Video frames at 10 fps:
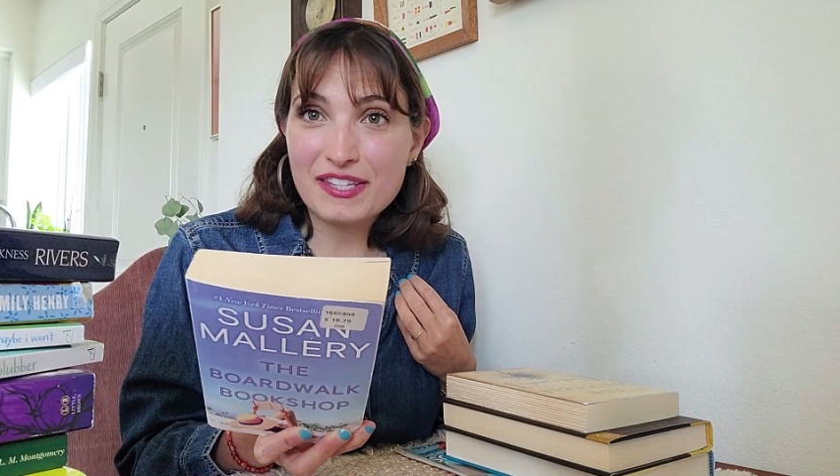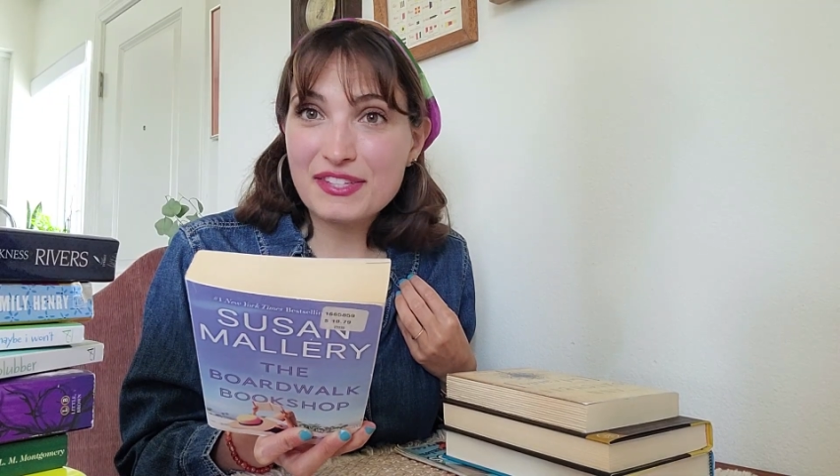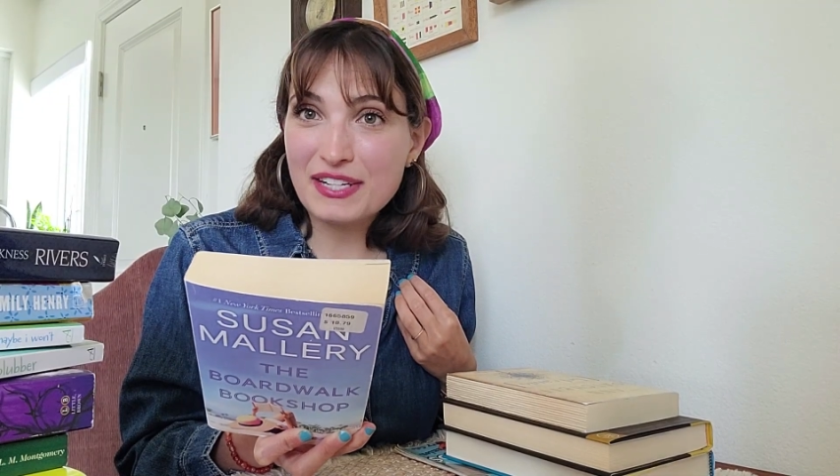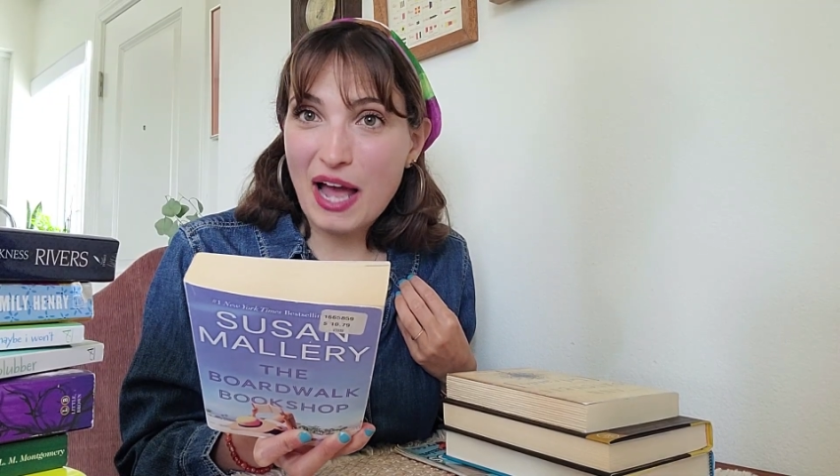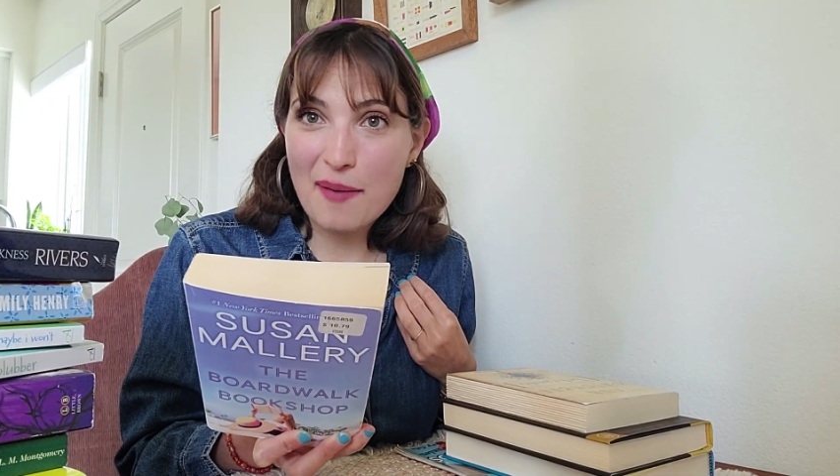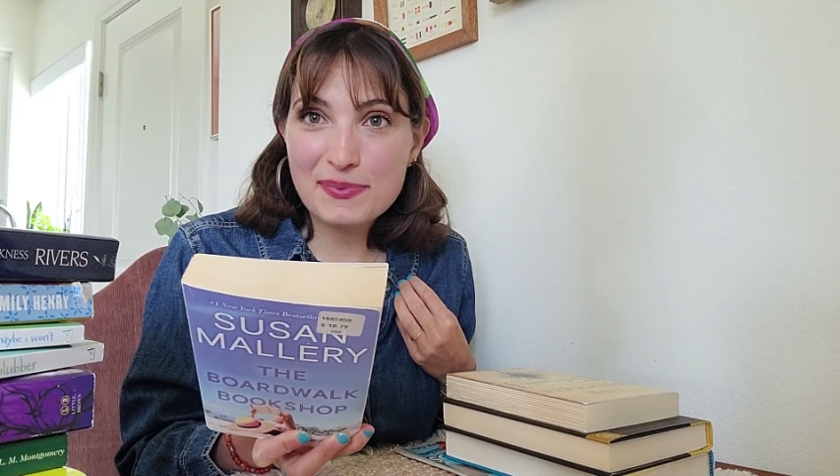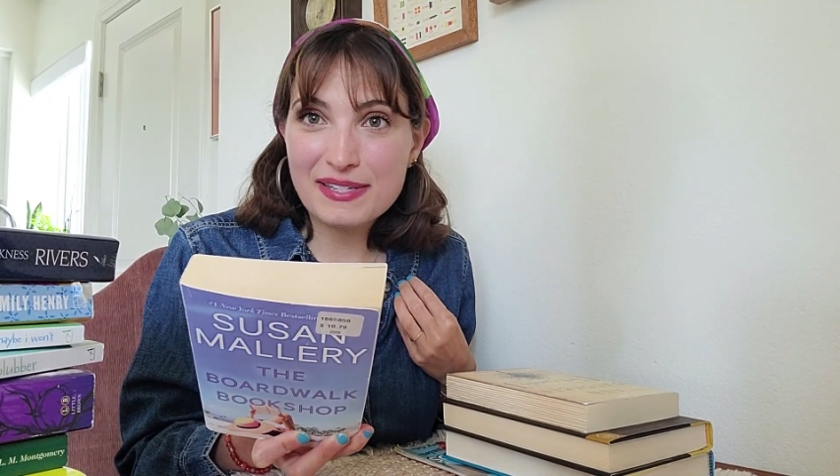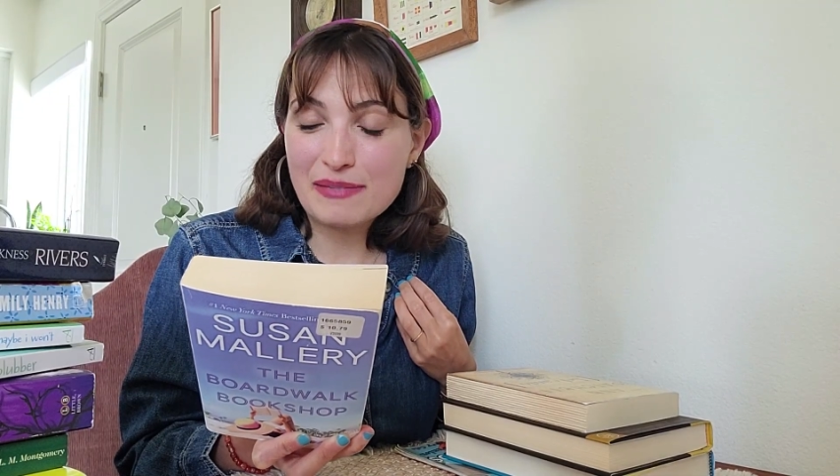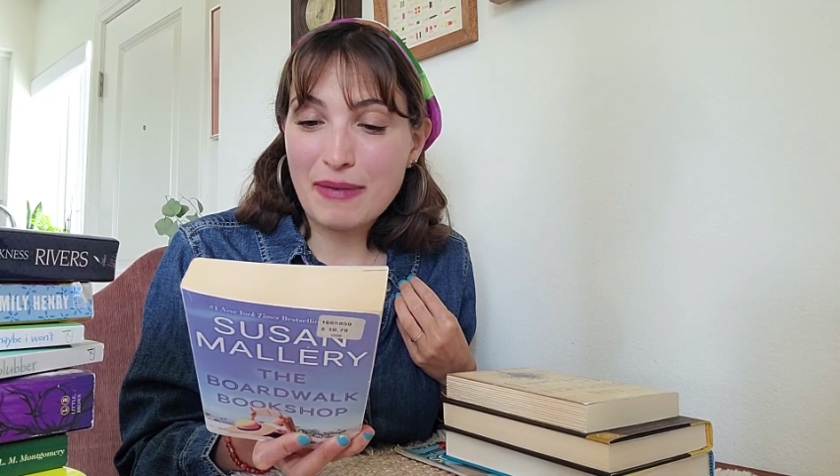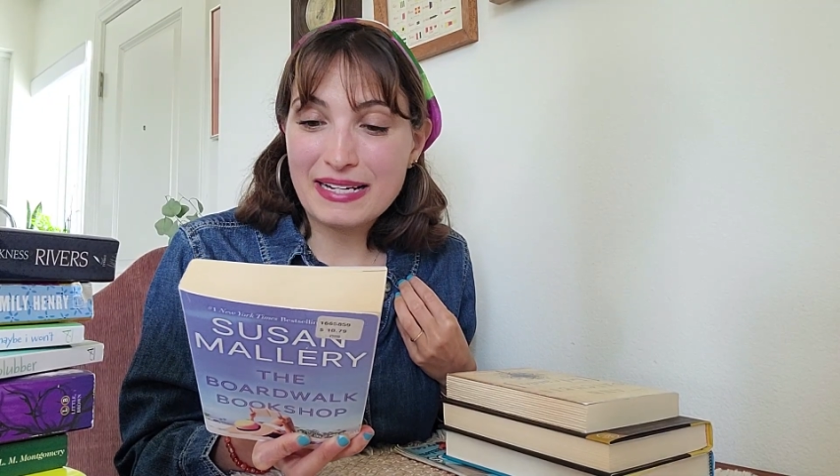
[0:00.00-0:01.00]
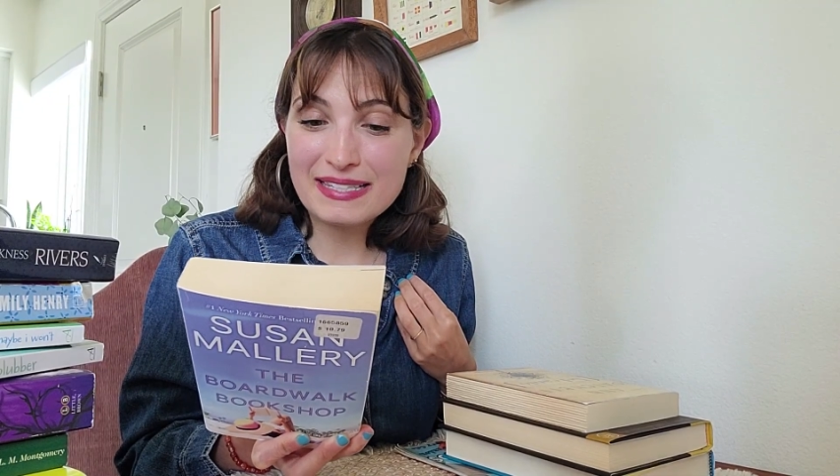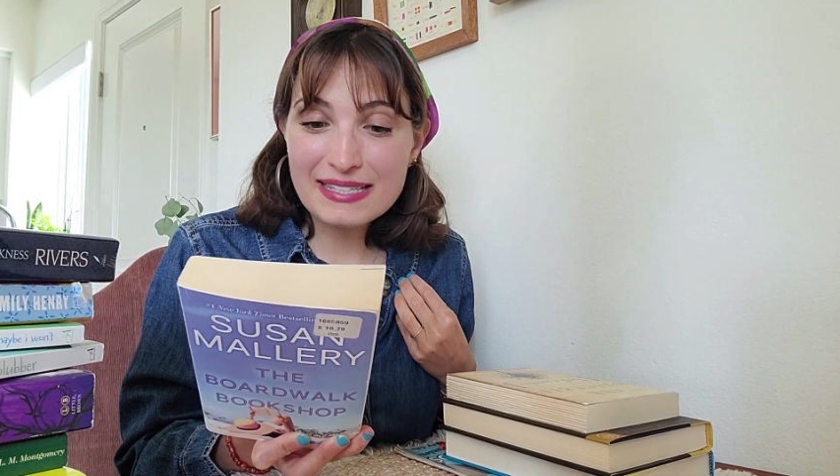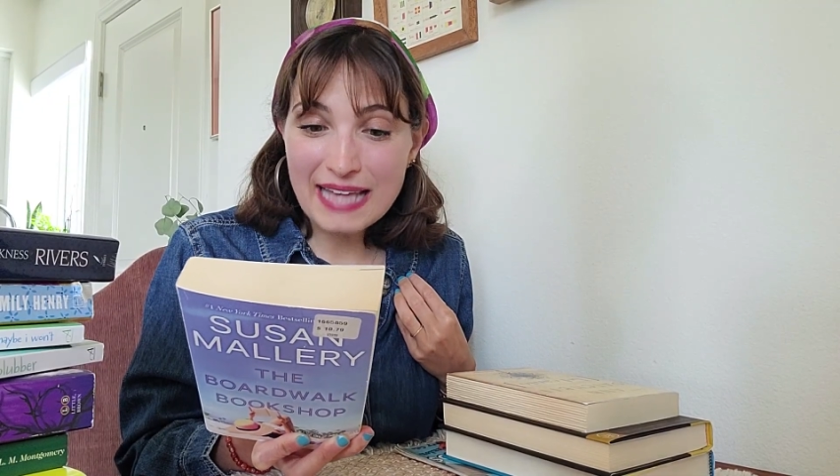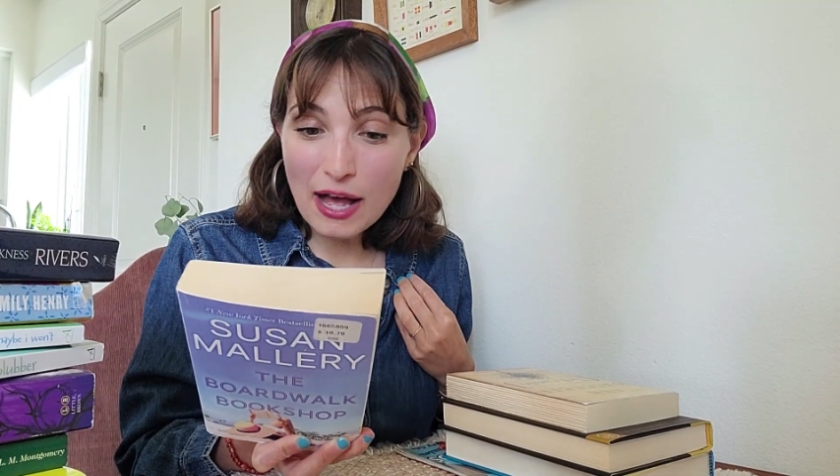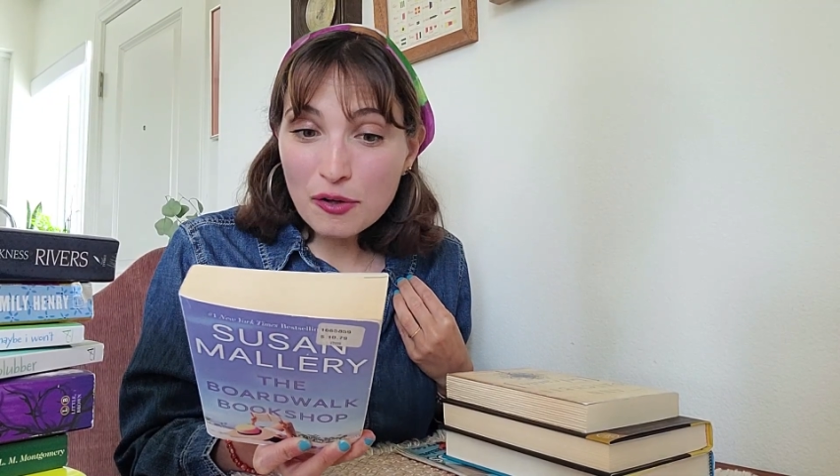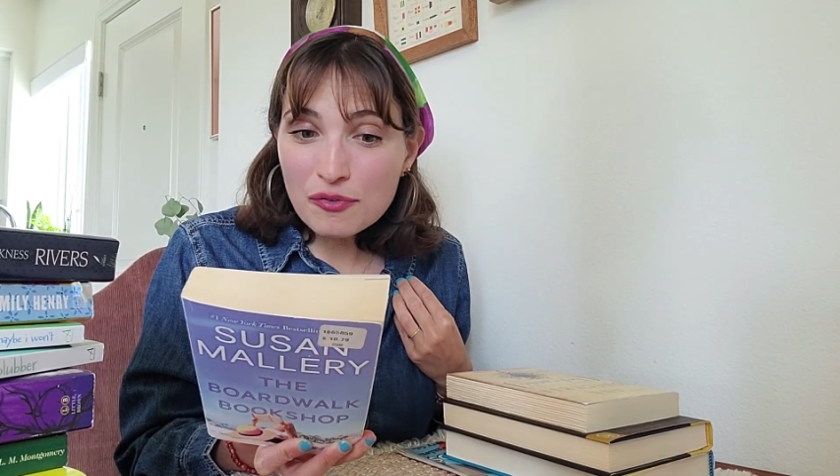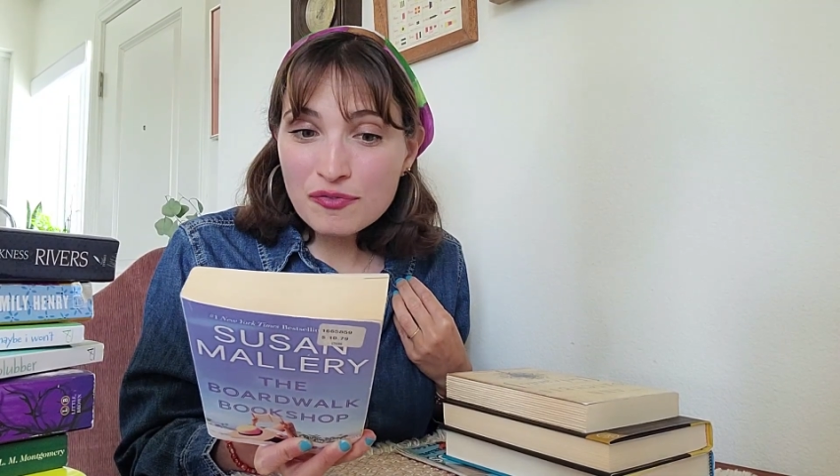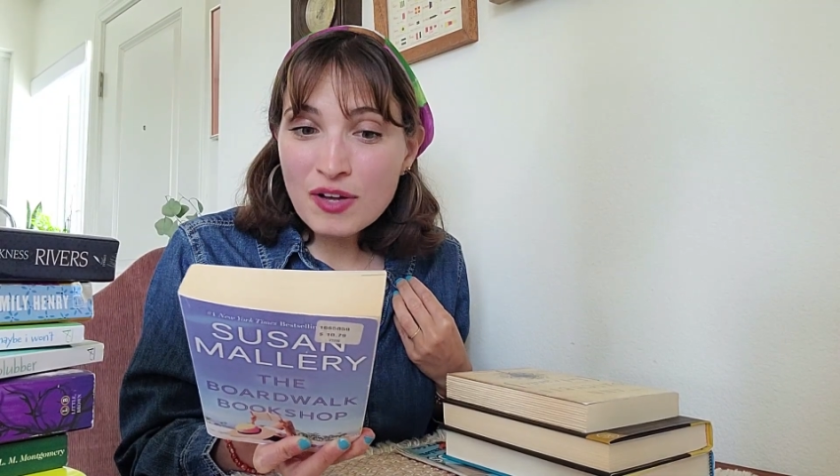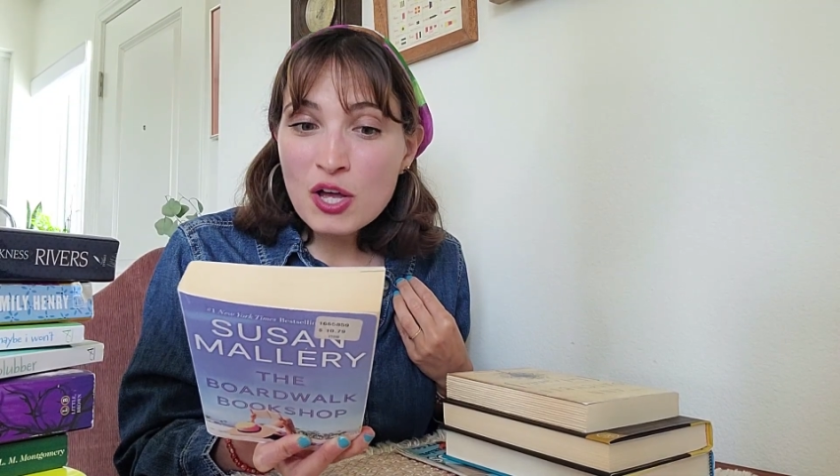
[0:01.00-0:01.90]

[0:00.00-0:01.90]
synopsis myself.